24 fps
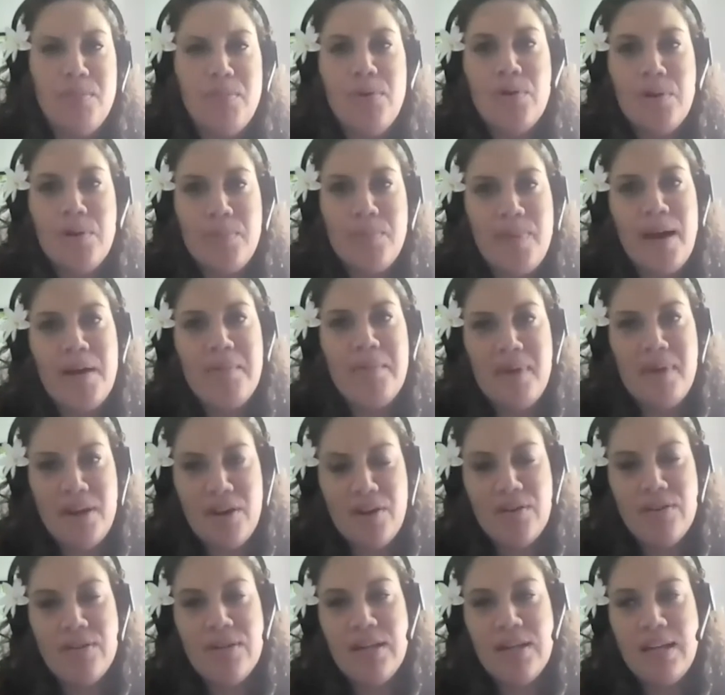more about my
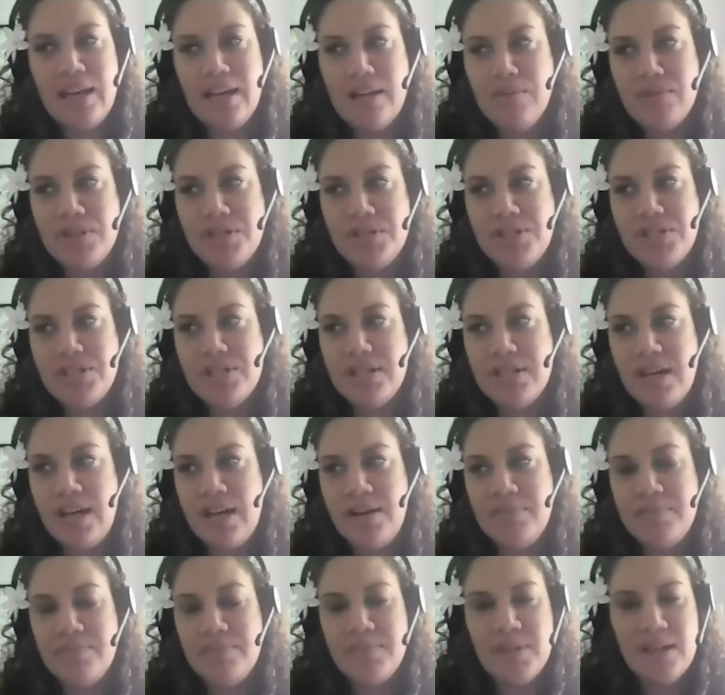own language,
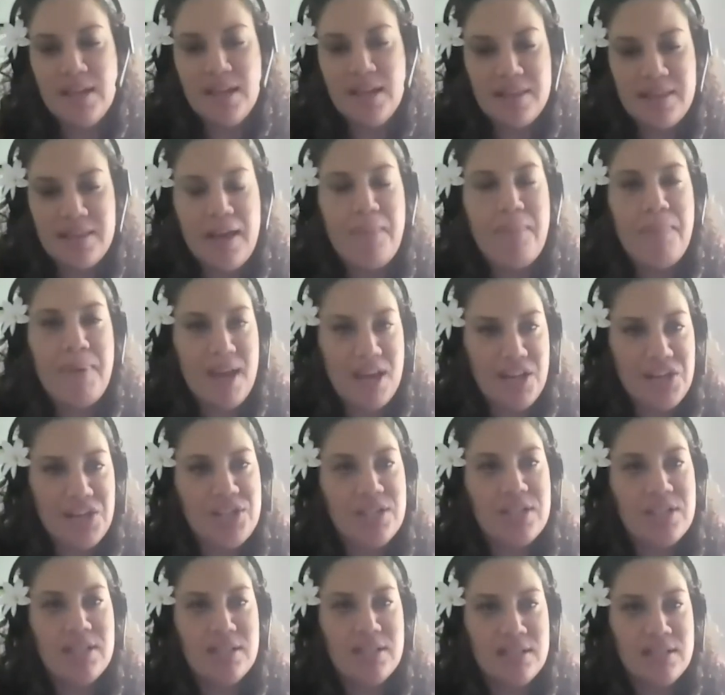that
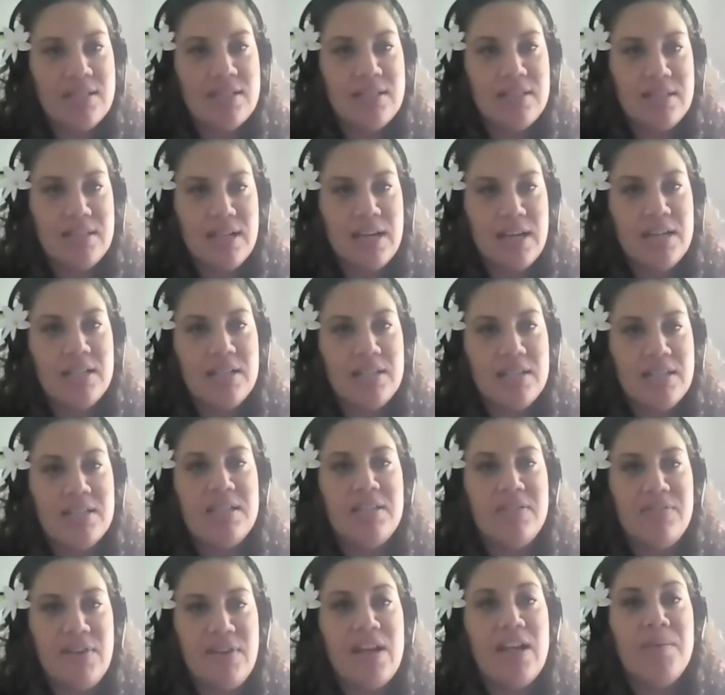passion started to
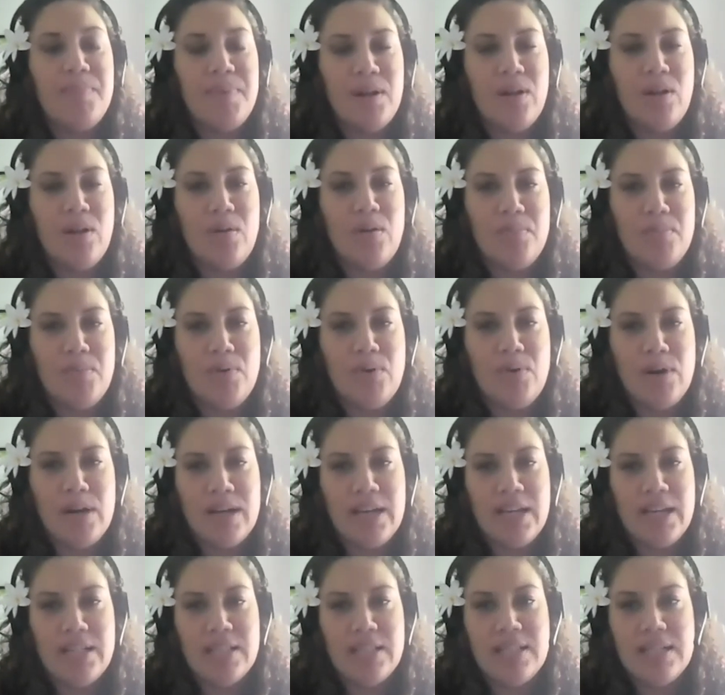develop a lot more.
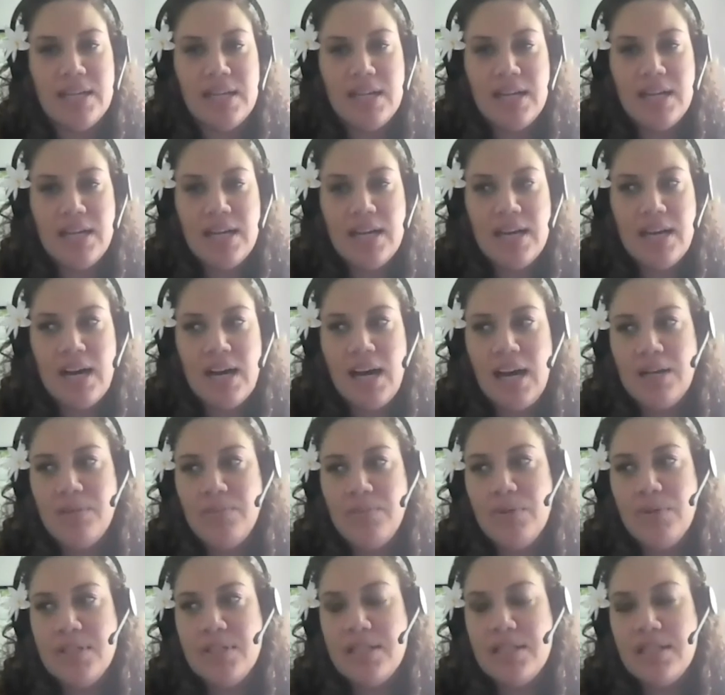And I
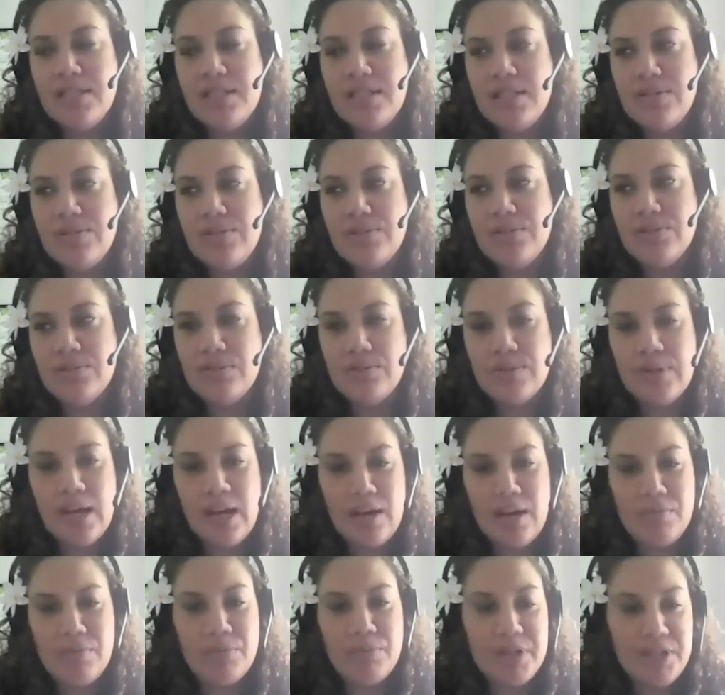wanted to
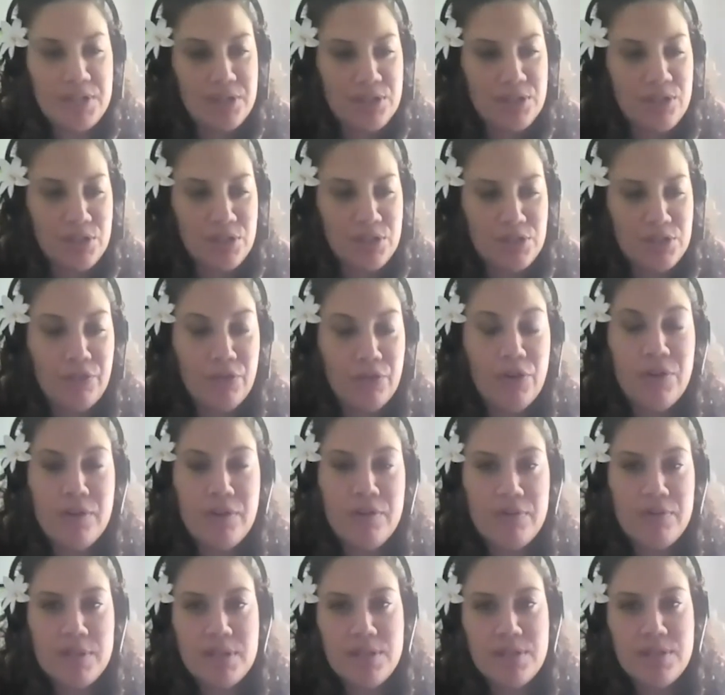research
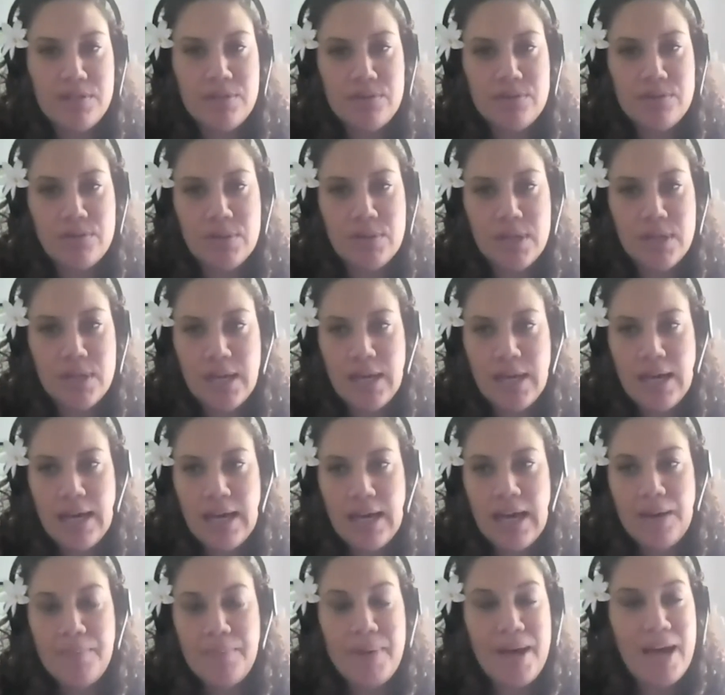further into
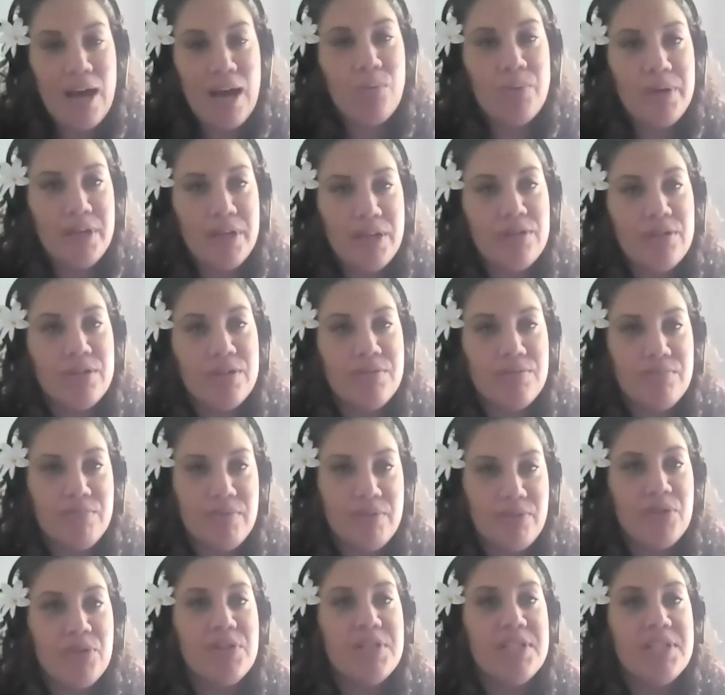how we could
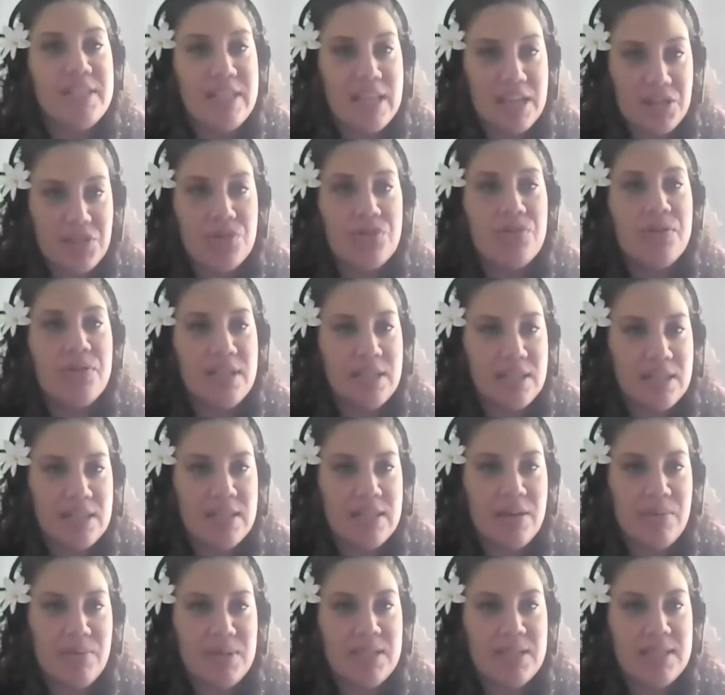reverse that trend
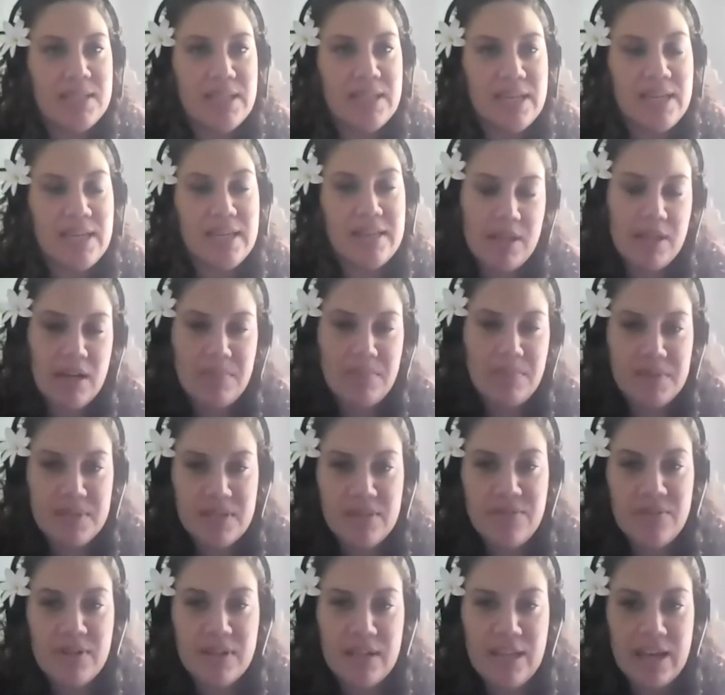that we see with our
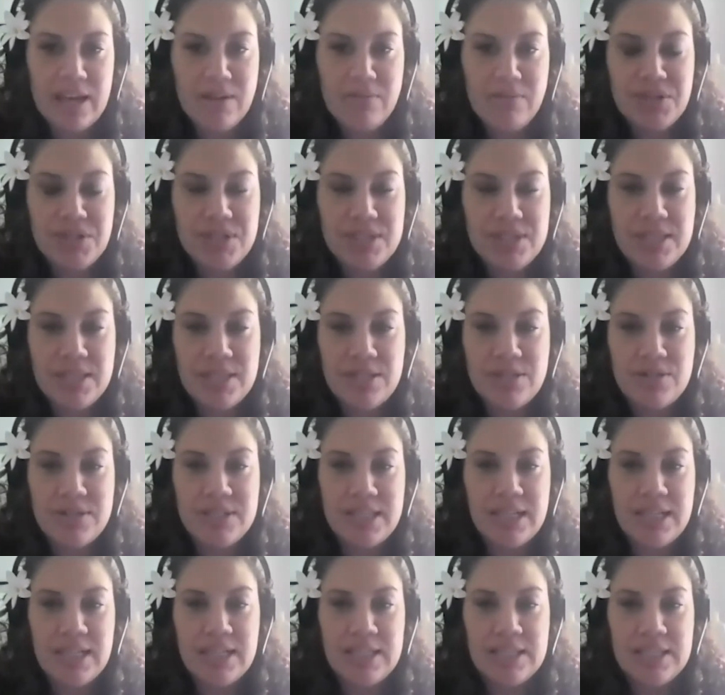Pacific languages in New
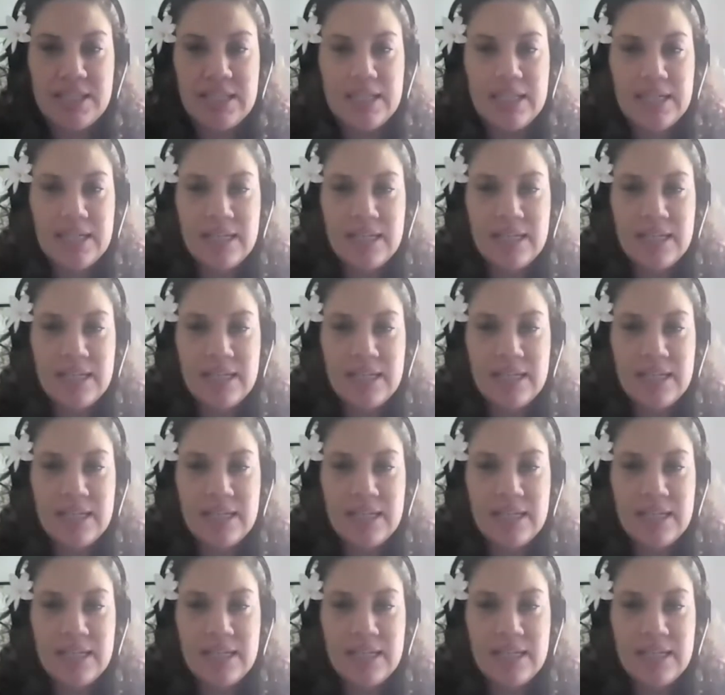Zealand.